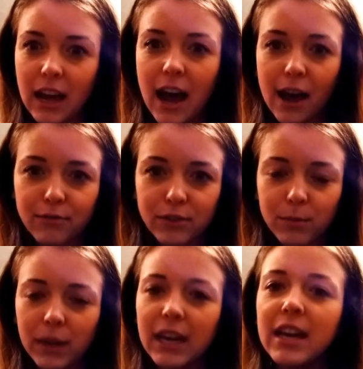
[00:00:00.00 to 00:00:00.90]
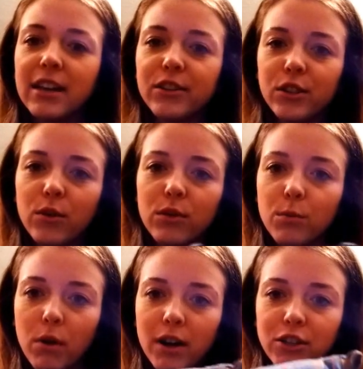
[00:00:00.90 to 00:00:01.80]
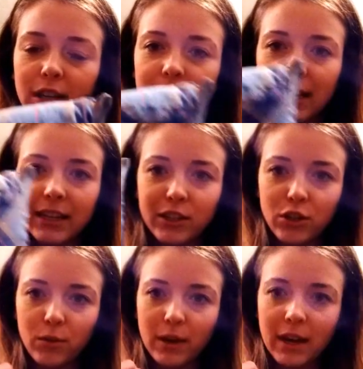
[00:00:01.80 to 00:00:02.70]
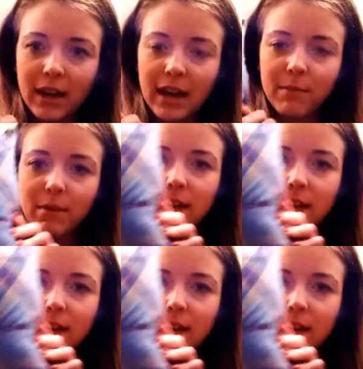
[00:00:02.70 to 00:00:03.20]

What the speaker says: have to be. So the project is doing a